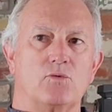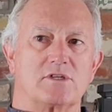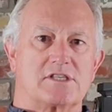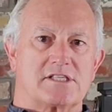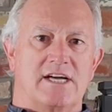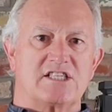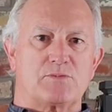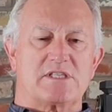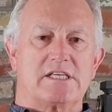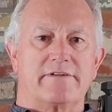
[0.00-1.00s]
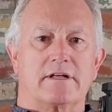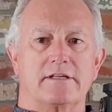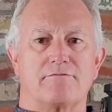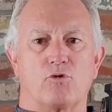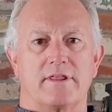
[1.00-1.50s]
was designed
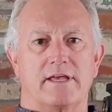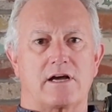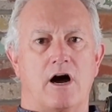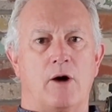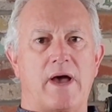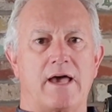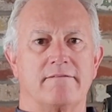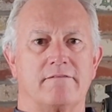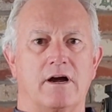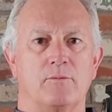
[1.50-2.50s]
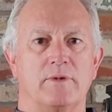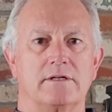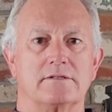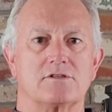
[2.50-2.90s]
specifically for the combat environment.